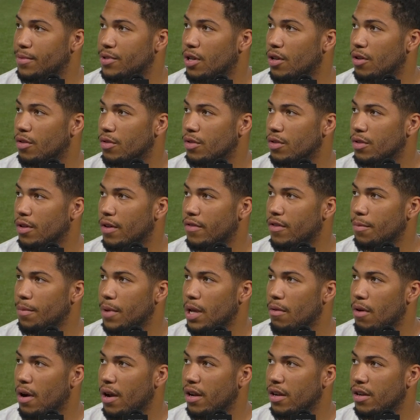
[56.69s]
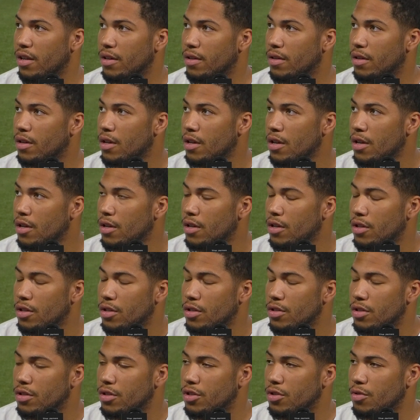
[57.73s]
So you have to be ready to
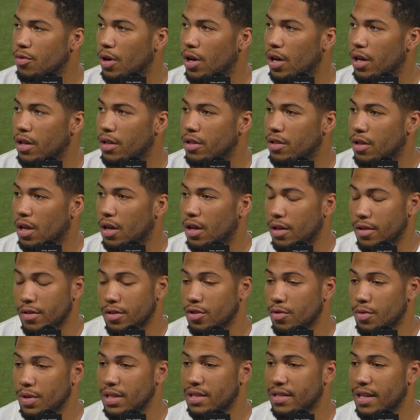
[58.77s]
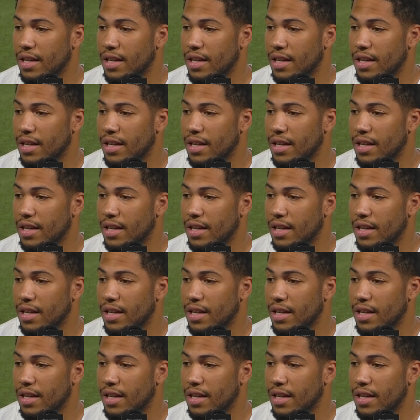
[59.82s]
do what it